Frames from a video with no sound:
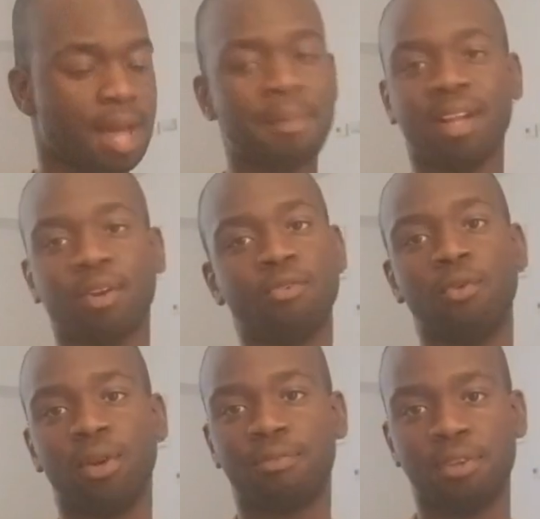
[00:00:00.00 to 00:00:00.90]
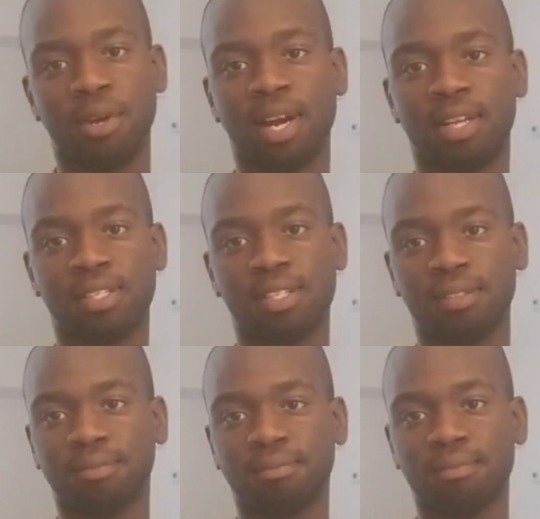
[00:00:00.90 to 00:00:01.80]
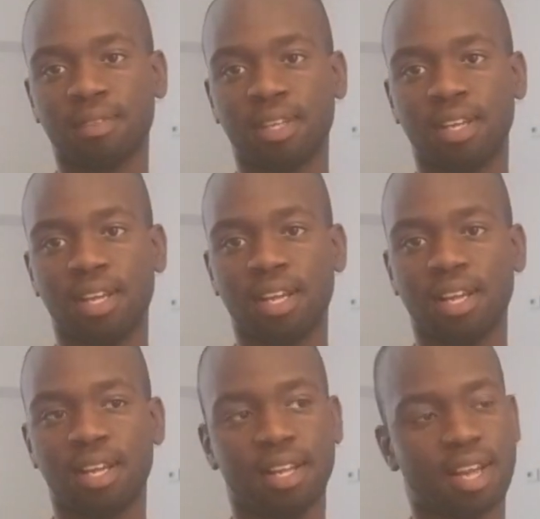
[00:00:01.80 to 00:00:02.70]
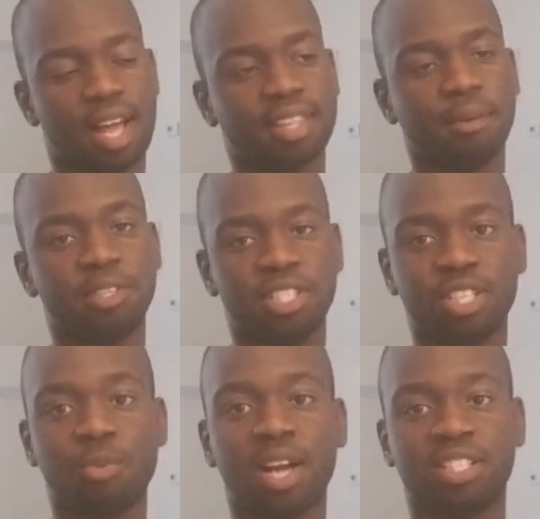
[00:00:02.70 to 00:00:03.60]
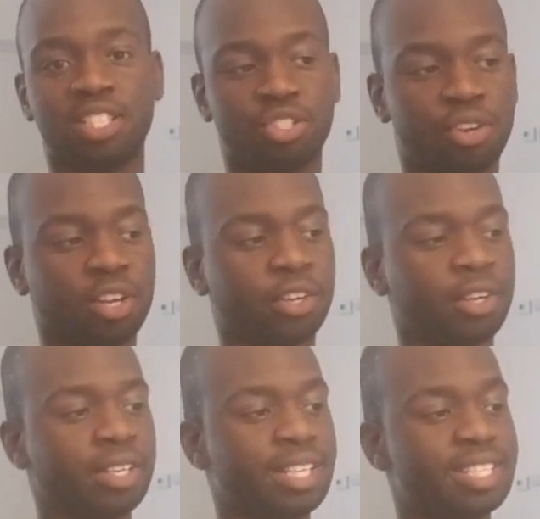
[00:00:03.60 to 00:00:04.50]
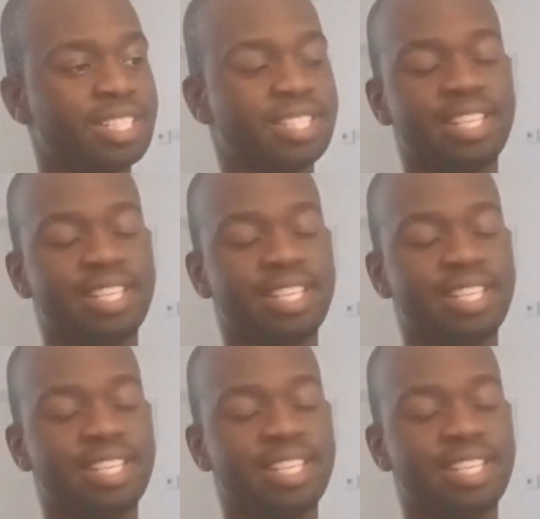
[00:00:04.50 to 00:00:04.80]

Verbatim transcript: I'm not going to ruin it for you guys. I think we should just watch this trailer. This is